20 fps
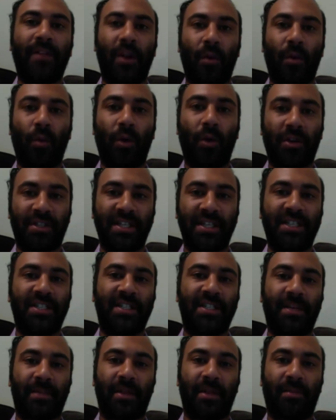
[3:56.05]
that it works each
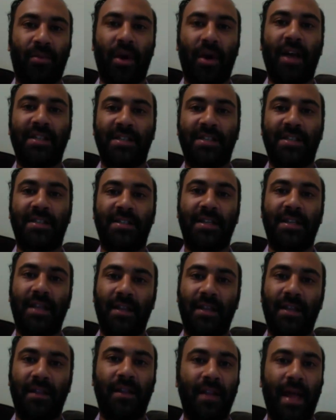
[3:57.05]
step of the process in